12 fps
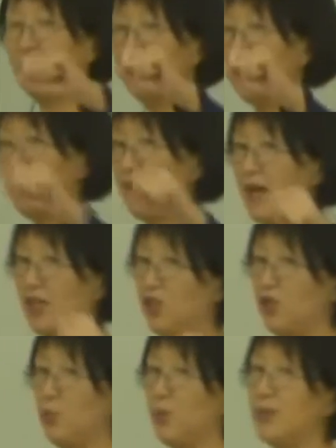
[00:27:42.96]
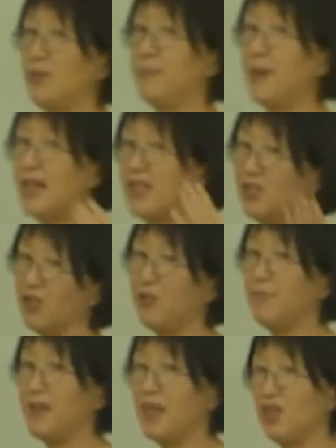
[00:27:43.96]
the French was the
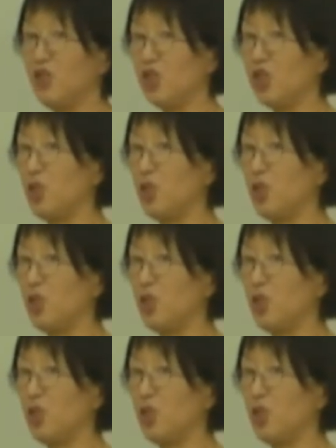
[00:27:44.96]
mainstream language.